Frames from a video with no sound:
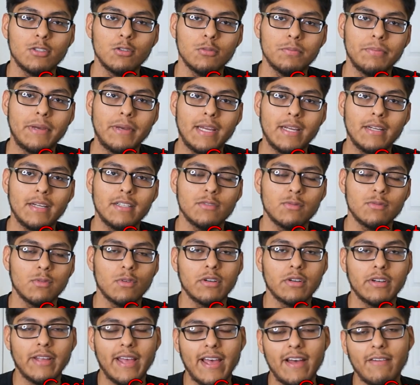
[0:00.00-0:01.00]
2 pairs,
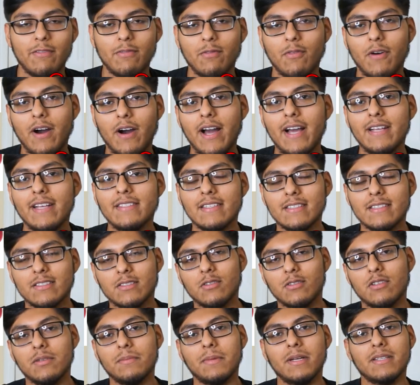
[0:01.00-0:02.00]
4.5 wides. I
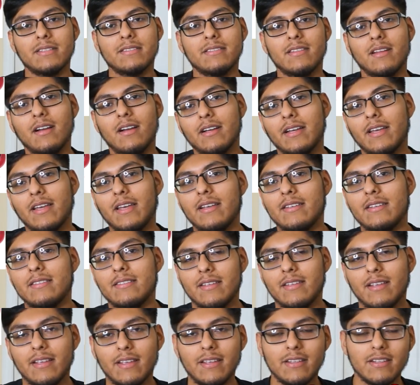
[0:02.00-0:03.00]
sold them on
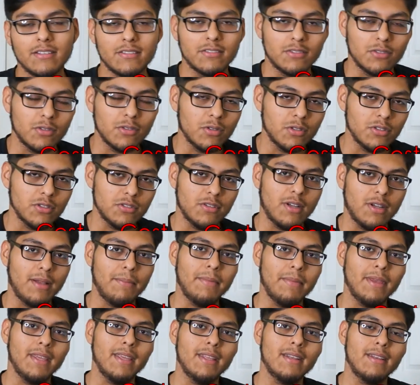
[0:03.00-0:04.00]
StockX in the store, so I
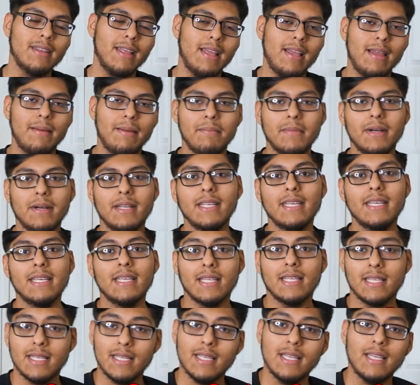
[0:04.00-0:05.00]
made that
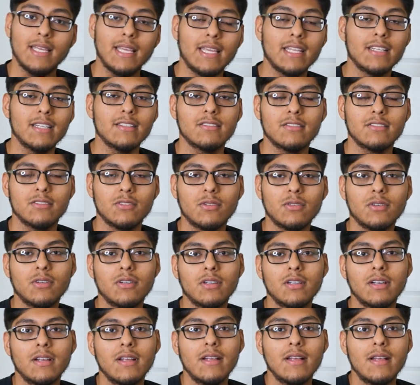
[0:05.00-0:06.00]
money in the
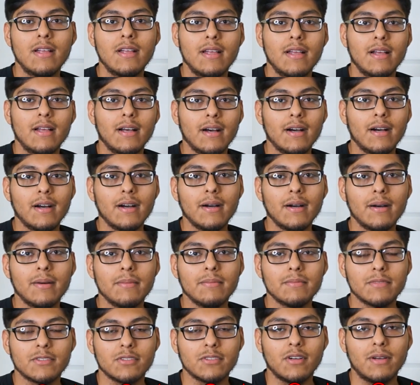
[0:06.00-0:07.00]
store.
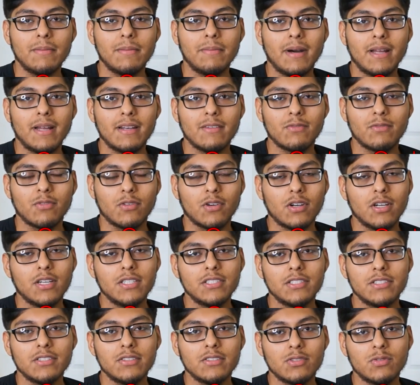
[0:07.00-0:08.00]
So I bought them for
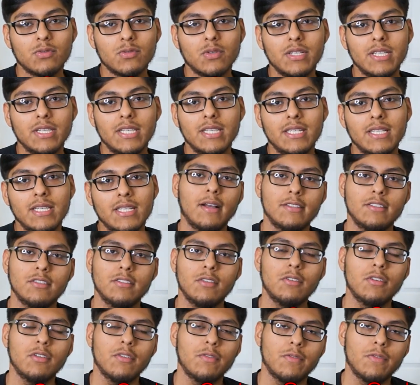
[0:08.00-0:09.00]
$120. I
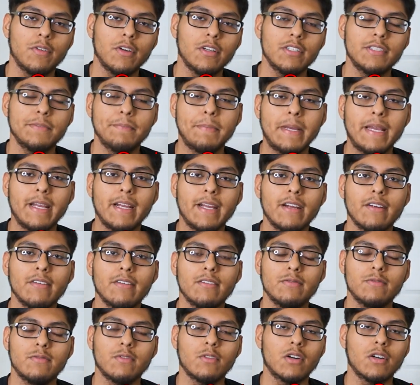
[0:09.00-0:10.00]
sold the first pair
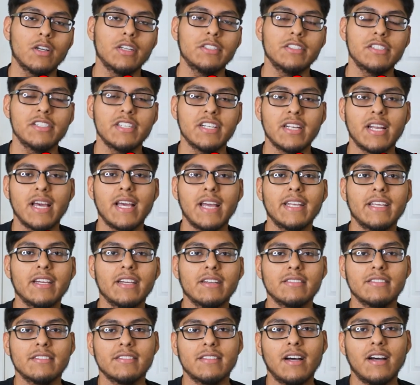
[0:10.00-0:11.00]
for $190
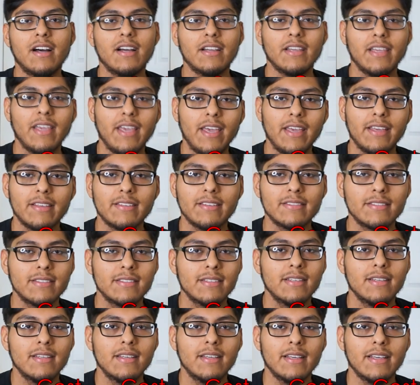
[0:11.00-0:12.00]
on
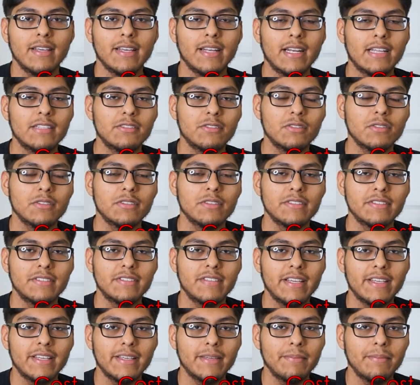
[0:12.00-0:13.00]
StockX, and I sold the
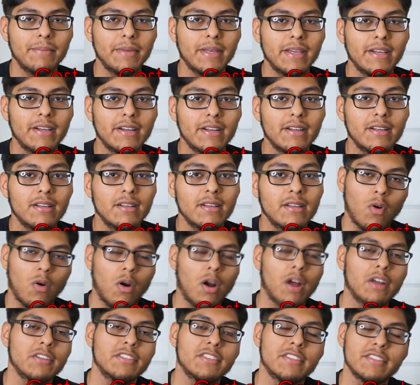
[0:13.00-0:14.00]
second pair for
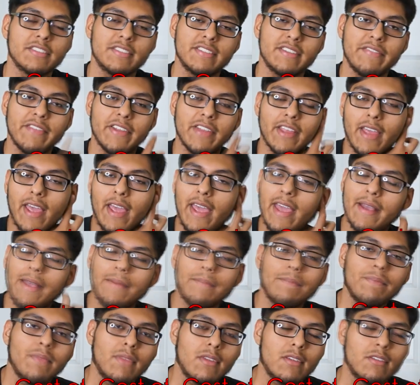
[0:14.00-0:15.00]
$178.
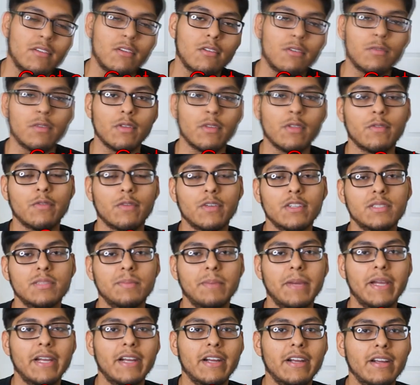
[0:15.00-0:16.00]
So for the first
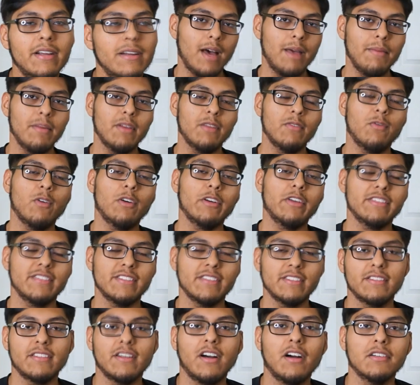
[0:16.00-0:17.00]
pair, I made
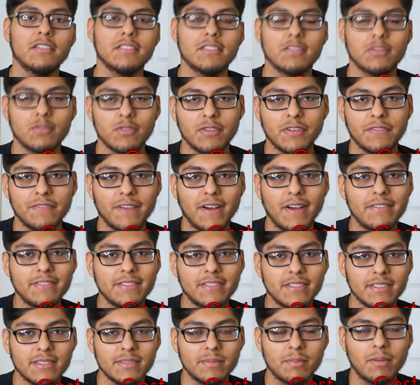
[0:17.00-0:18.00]

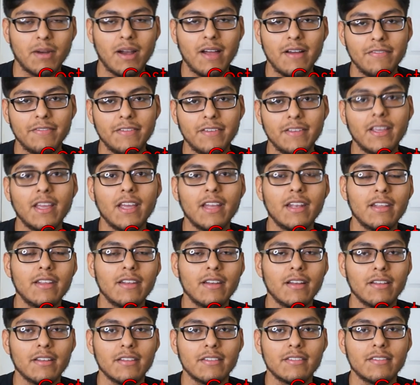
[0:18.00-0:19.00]
$46.25 profit, and
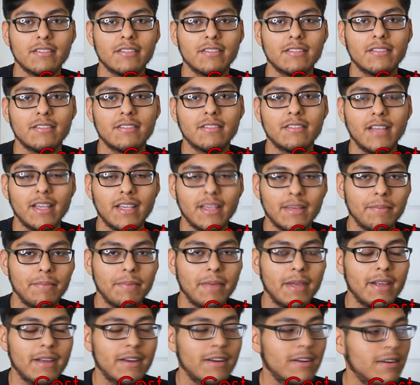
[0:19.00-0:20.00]
then on the second
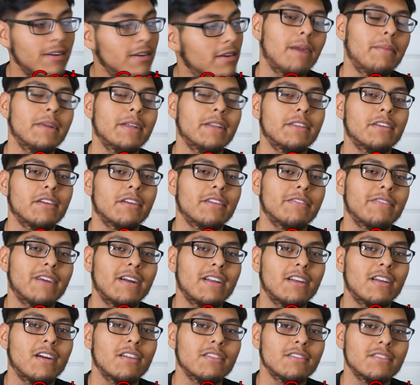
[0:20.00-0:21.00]
pair, I made
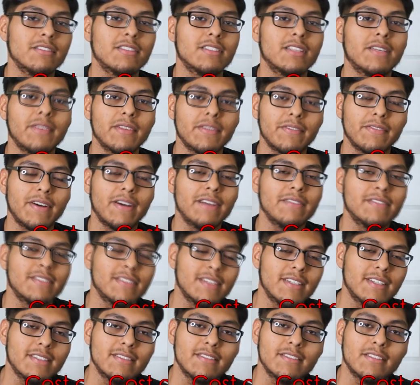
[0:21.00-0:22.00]

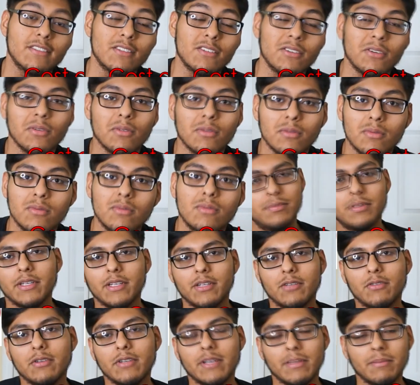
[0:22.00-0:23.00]
$35.75. So
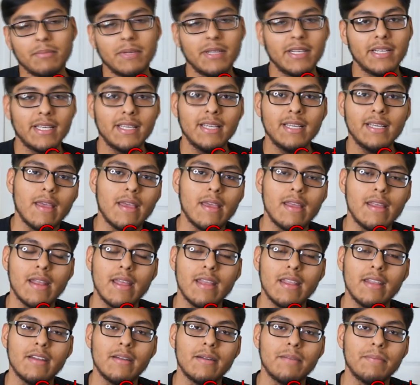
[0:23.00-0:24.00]
pretty quick money, and I
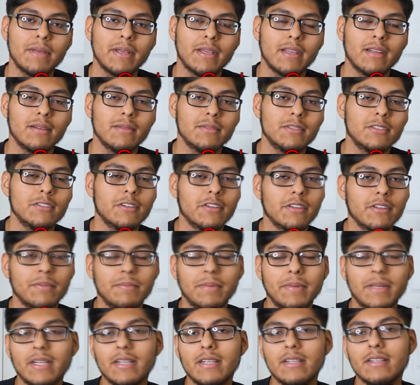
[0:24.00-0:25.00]
ended up picking up 2 other
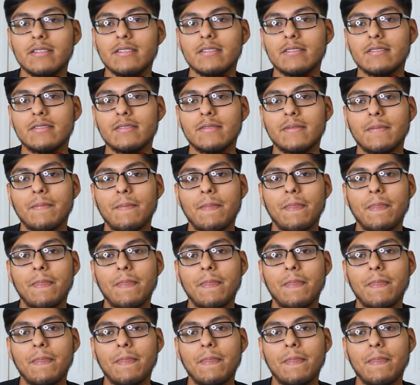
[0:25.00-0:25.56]
pairs,